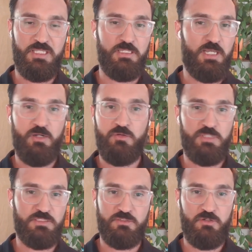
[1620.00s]
and then I don't
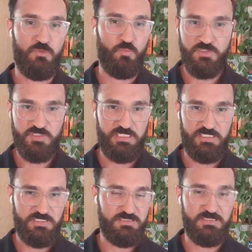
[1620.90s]
like to call it worst
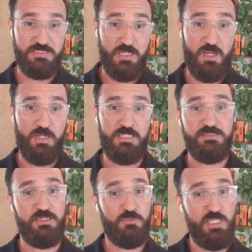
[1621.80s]
case because it's not.
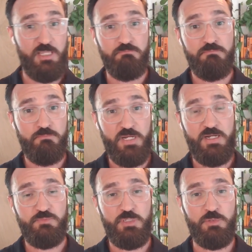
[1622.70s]
It's like, okay, bare
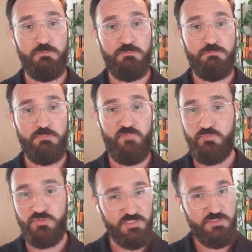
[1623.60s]
ass minimum.
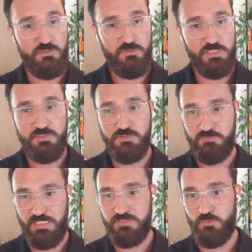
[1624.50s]
But just to do
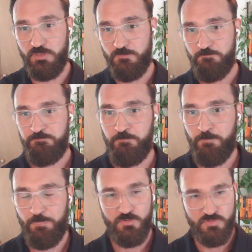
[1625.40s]
this, that's a win.
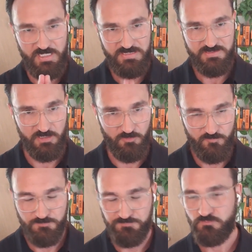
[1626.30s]
So that's
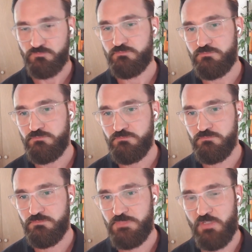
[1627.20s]
self.
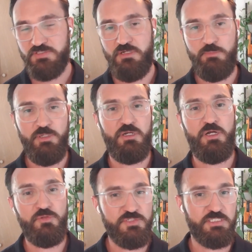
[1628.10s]
Now let's talk about
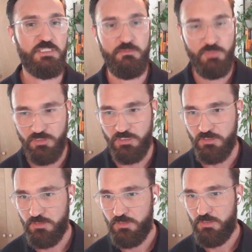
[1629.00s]
others in community.